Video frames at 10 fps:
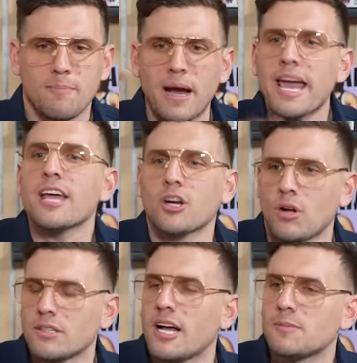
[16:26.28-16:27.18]
My eight year
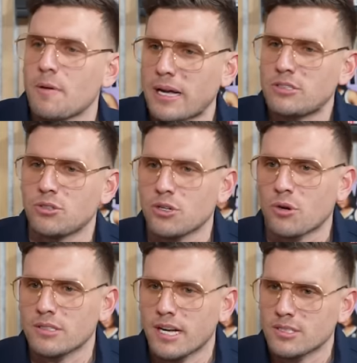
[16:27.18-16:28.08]
old does, but my two year
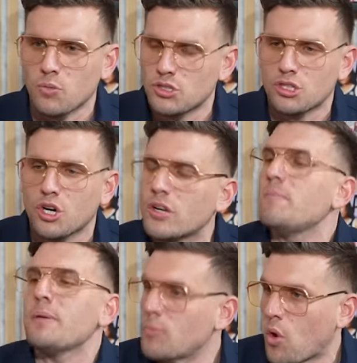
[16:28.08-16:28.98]
old doesn't, which
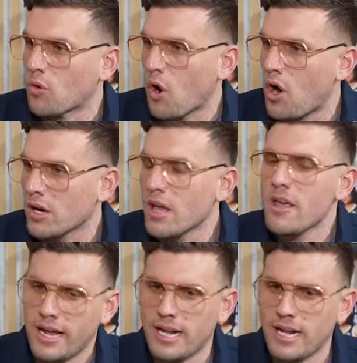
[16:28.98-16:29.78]
couldn't be more wrong. Mm -hmm.